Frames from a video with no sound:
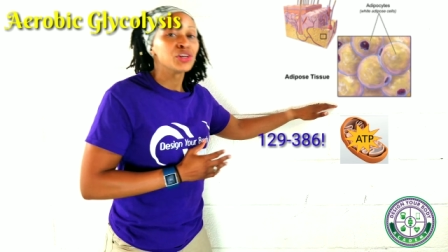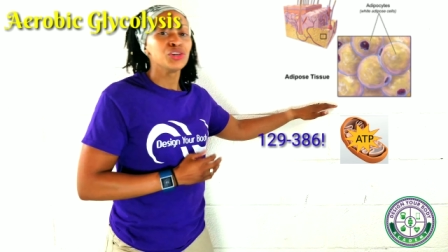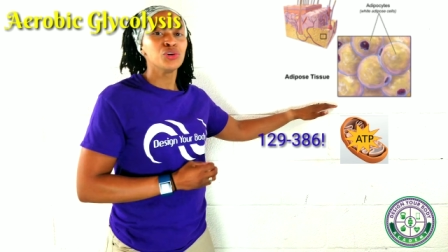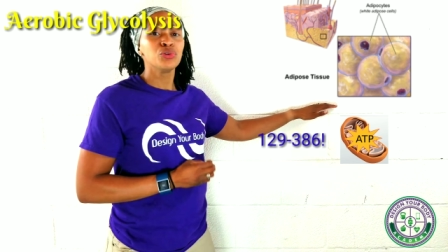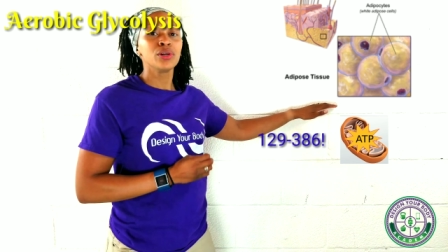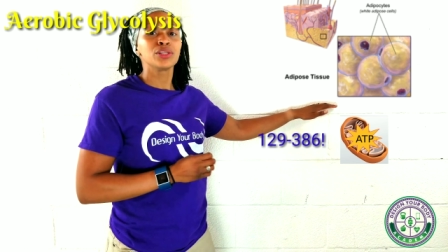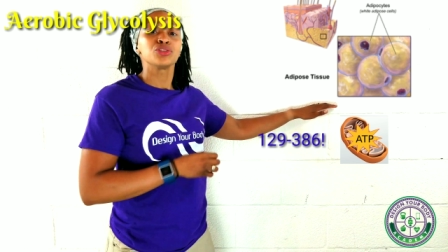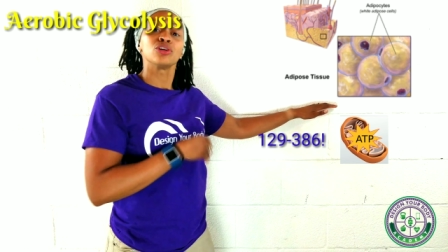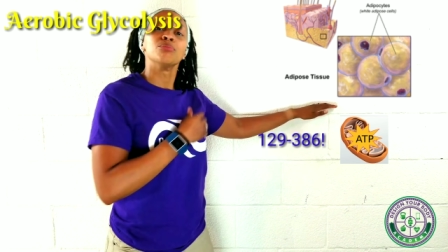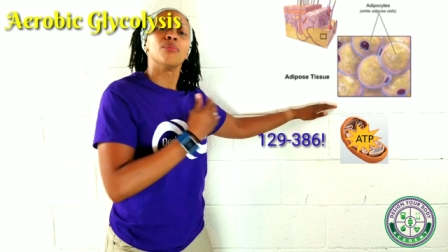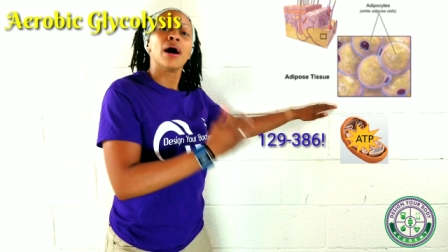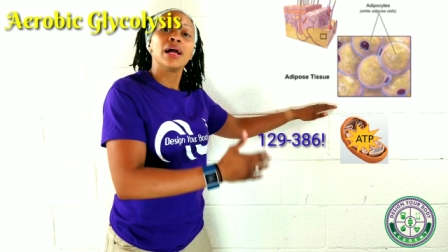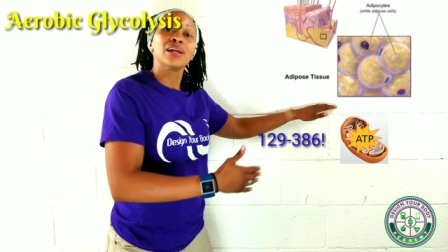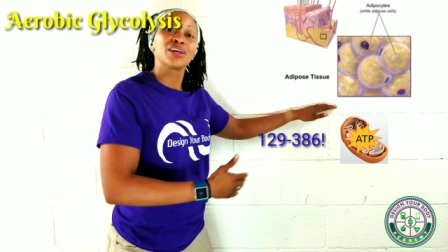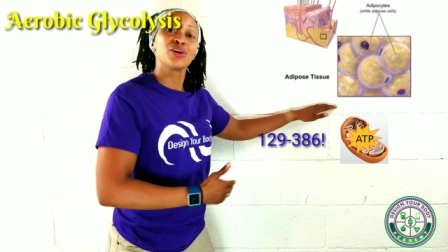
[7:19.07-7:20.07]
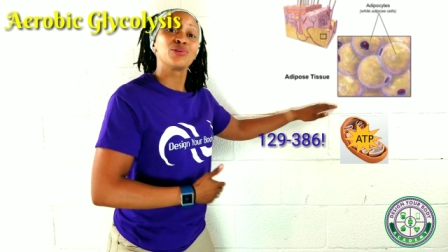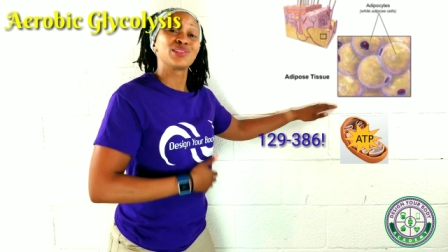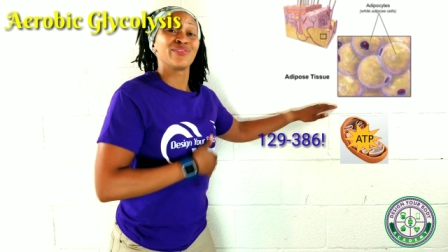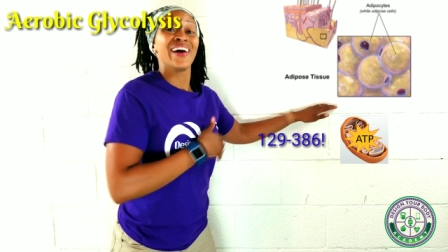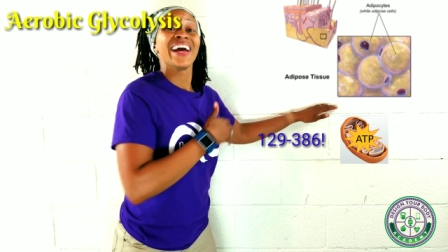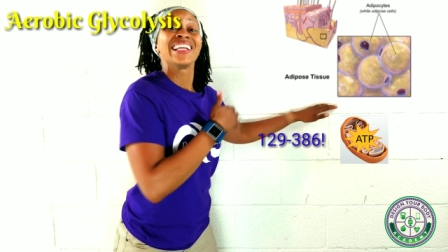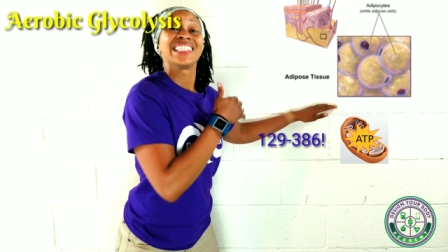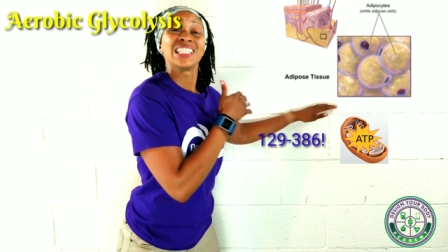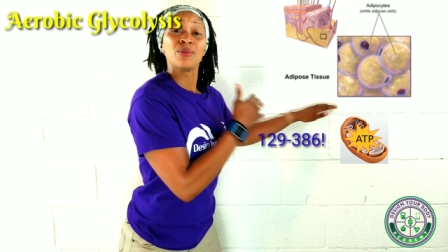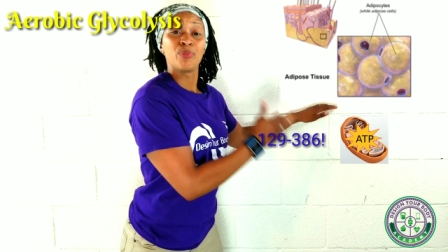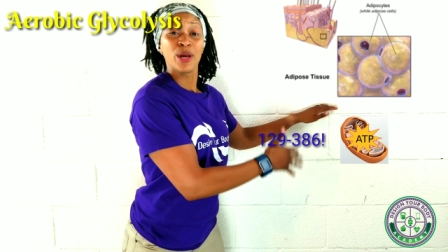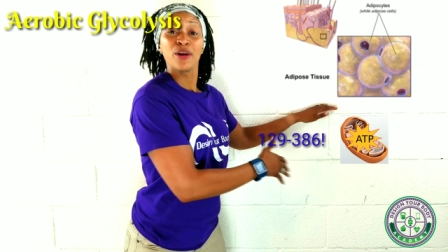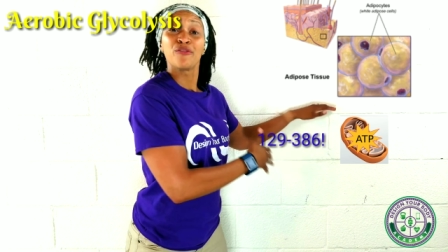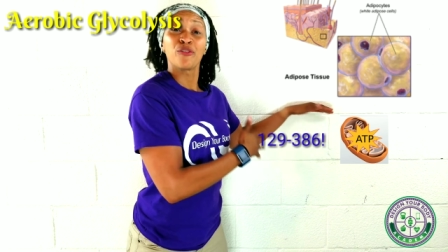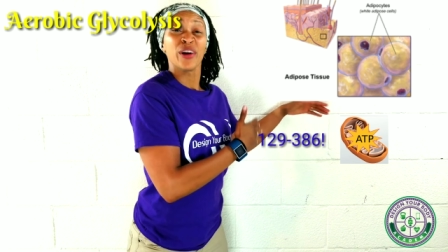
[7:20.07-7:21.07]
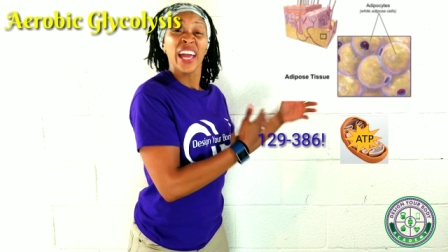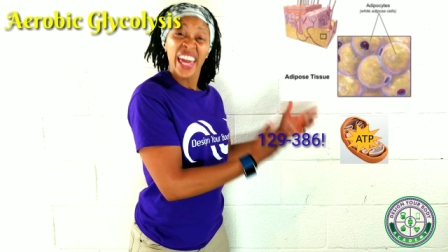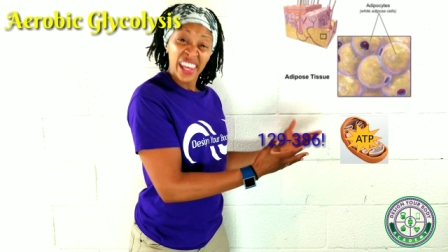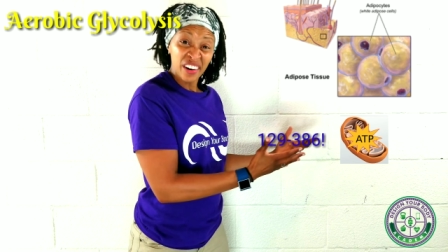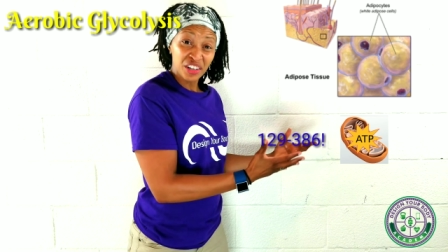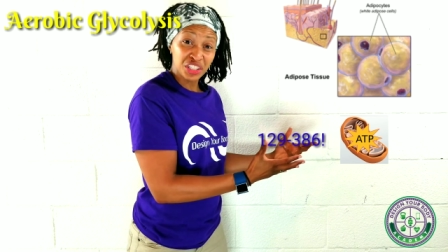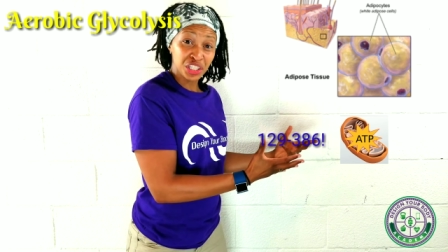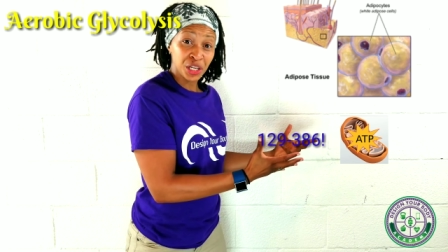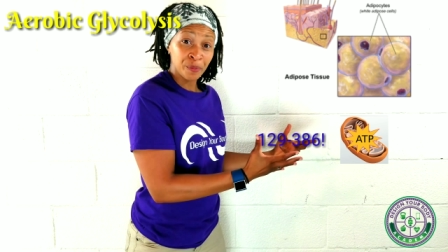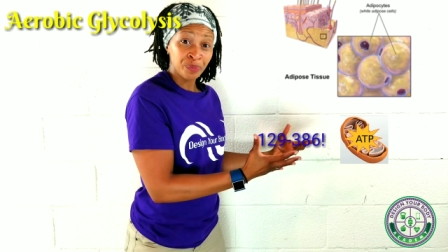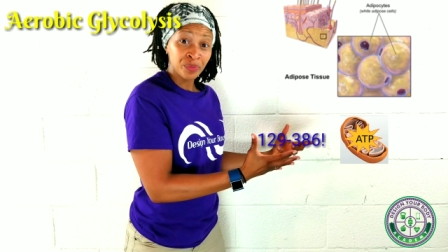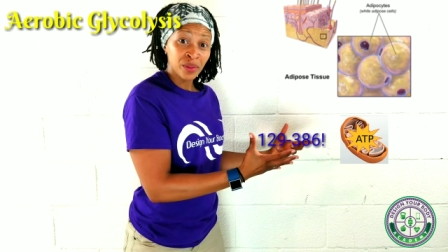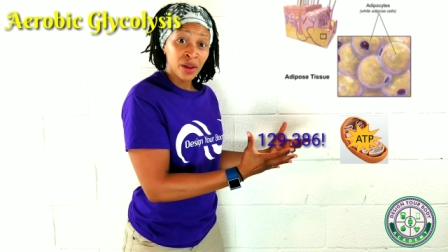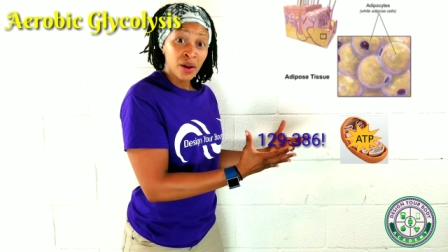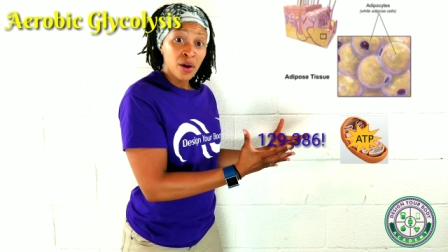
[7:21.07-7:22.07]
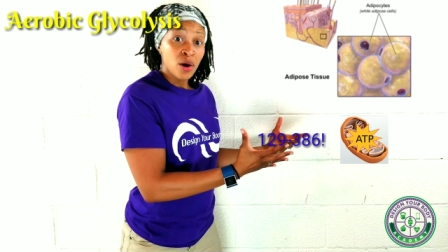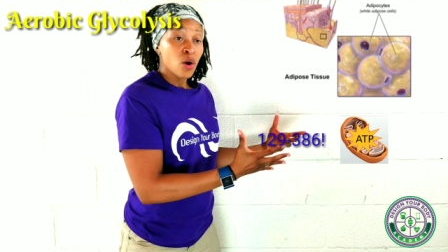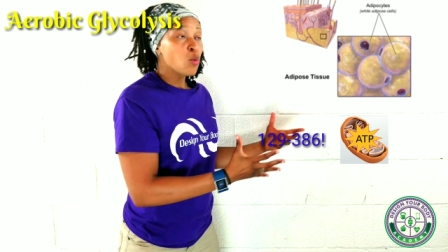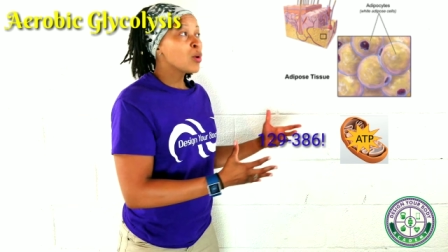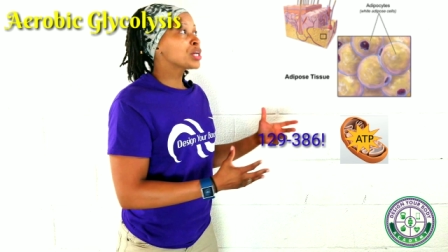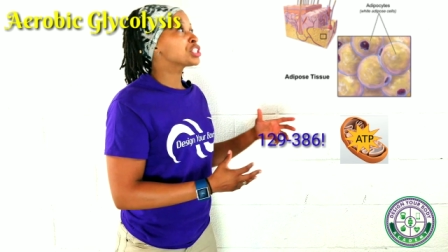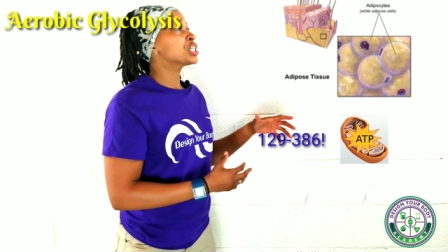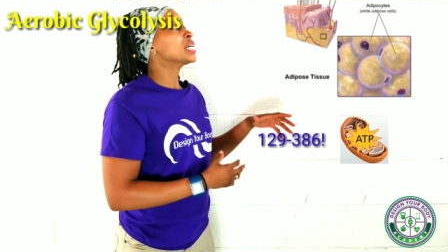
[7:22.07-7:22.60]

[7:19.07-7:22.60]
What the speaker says: units or molecules of ATP for energy, which